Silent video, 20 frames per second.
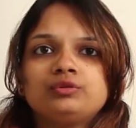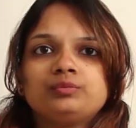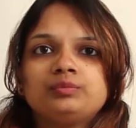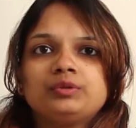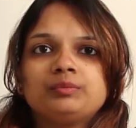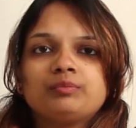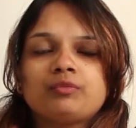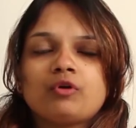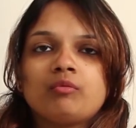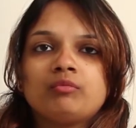to
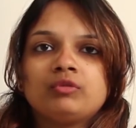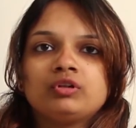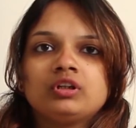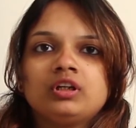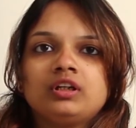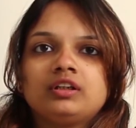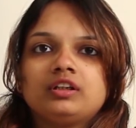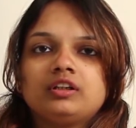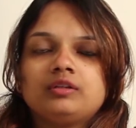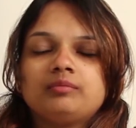be
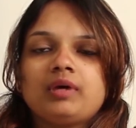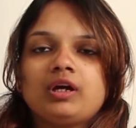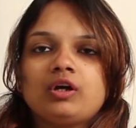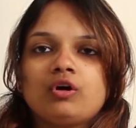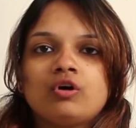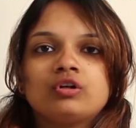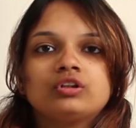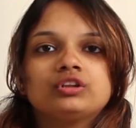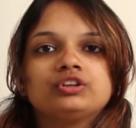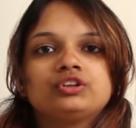promulgated by
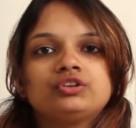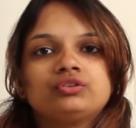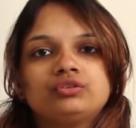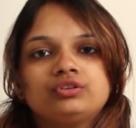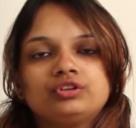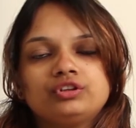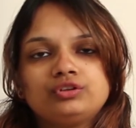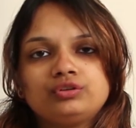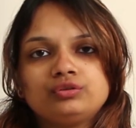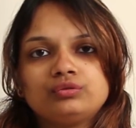August
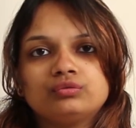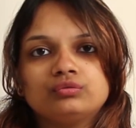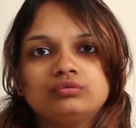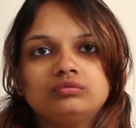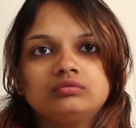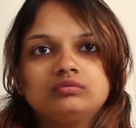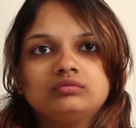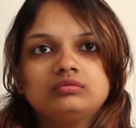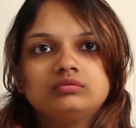22.